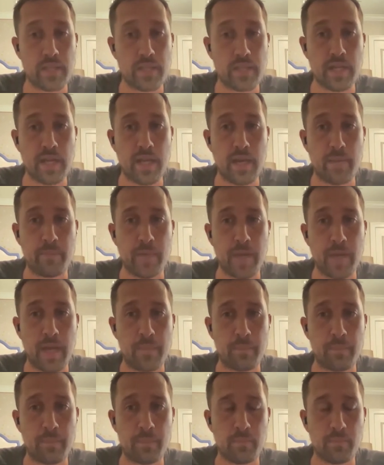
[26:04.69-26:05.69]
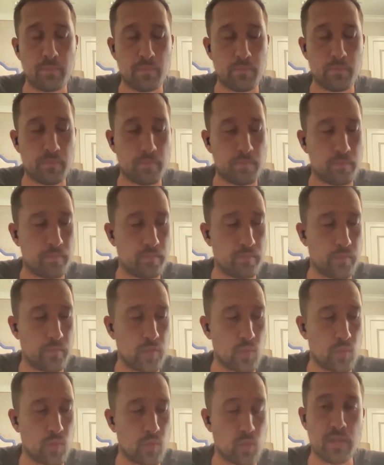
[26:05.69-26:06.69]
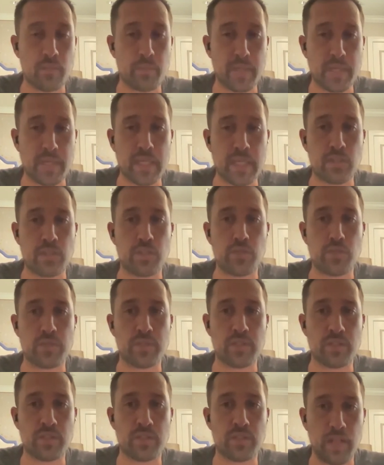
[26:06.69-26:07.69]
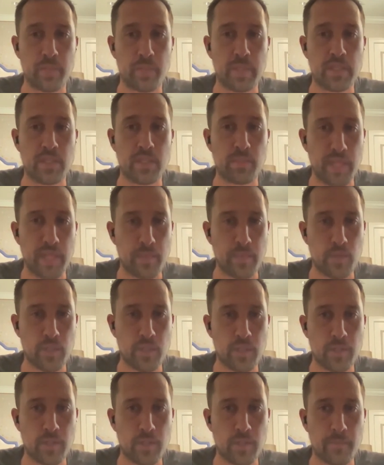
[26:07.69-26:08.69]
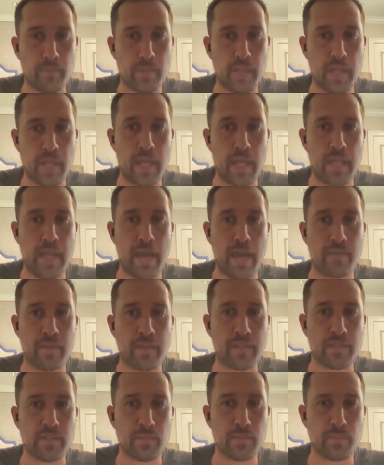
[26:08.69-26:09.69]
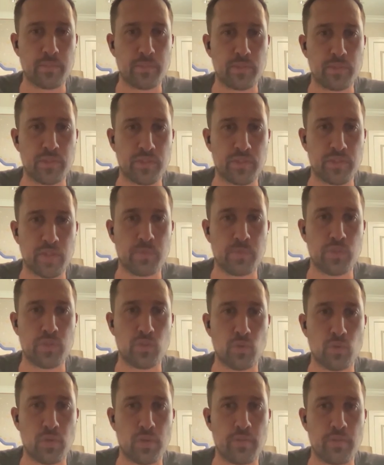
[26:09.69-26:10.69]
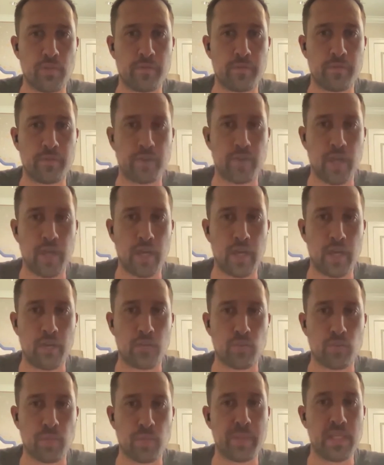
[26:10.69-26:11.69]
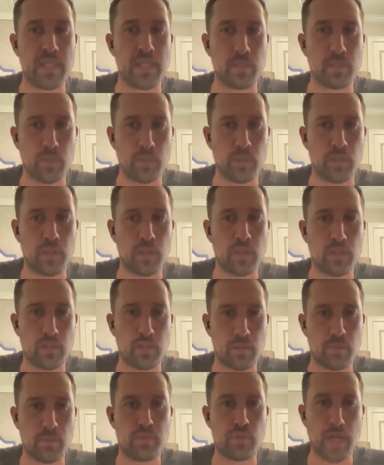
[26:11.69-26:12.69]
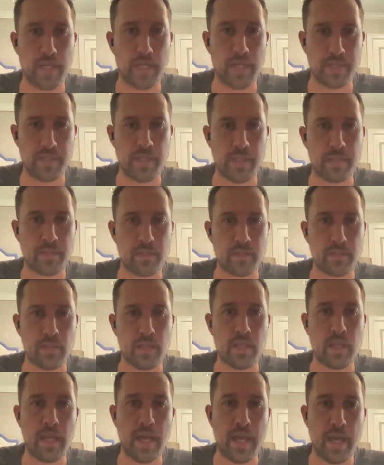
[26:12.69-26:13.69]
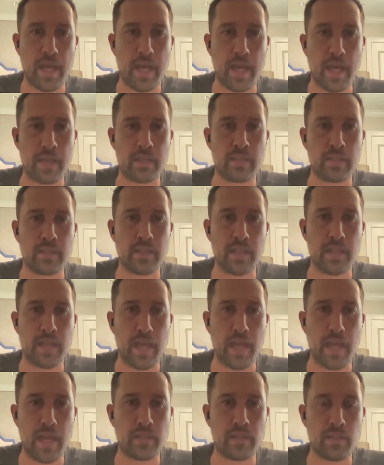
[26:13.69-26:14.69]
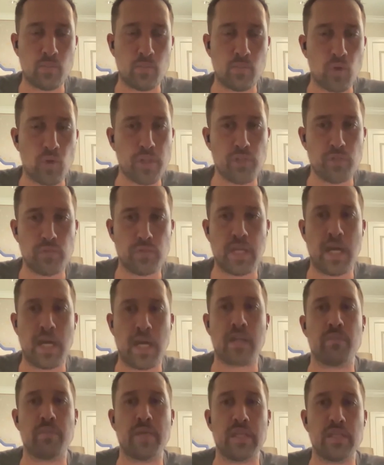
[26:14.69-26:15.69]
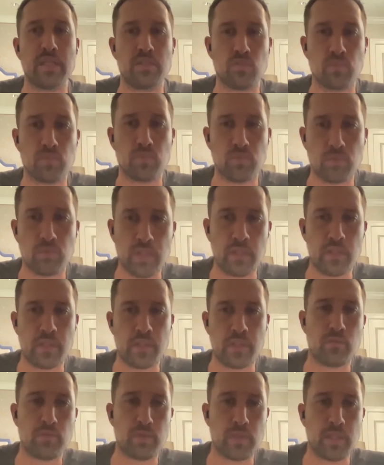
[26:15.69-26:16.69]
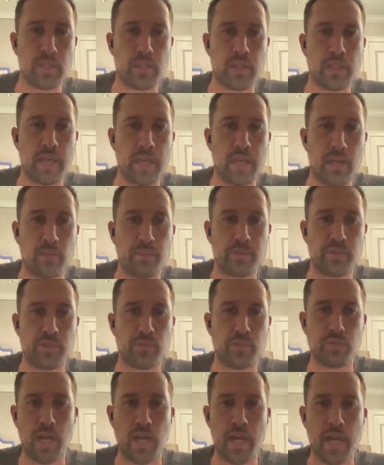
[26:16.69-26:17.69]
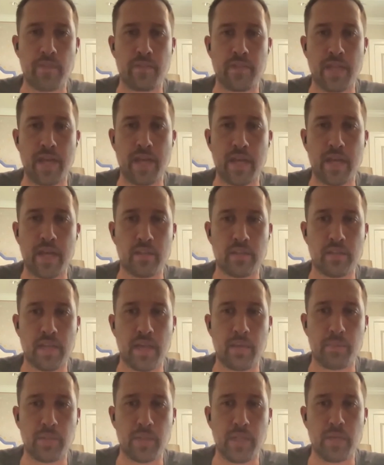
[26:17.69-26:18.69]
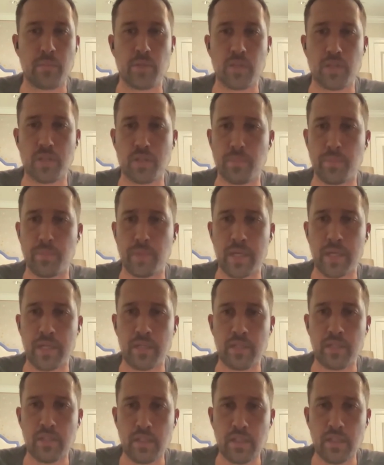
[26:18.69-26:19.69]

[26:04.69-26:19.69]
things that I'm really big into is developing the playbook and having some sort of repeatable process, and the more you document really helps drive that playbook. But